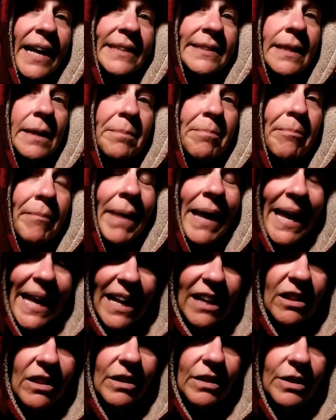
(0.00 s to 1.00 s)
as a
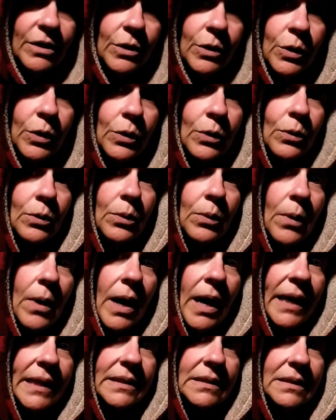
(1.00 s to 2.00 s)
male who
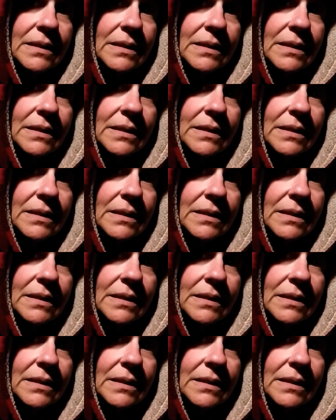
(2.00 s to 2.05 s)
I